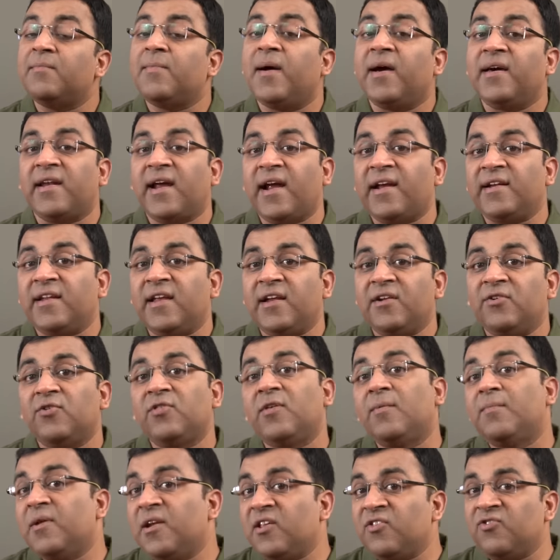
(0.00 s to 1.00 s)
by writing to
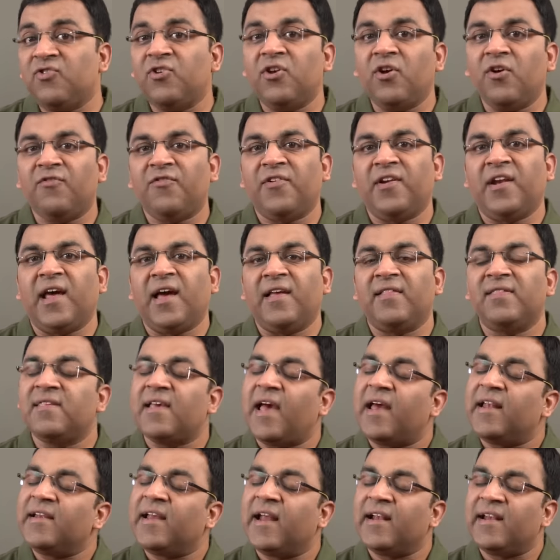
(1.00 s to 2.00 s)
the Ministry of Finance
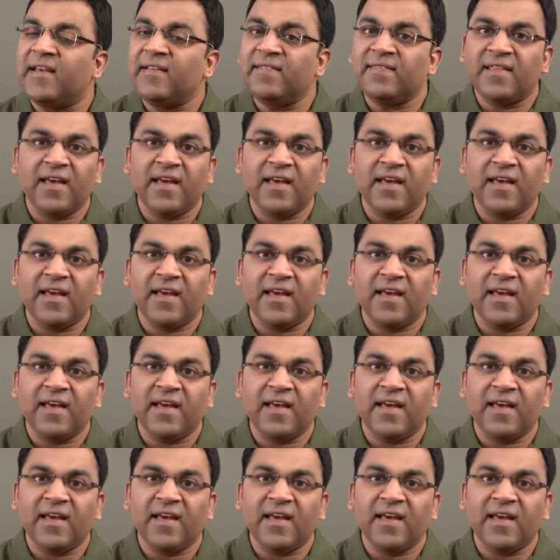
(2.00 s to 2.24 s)
and getting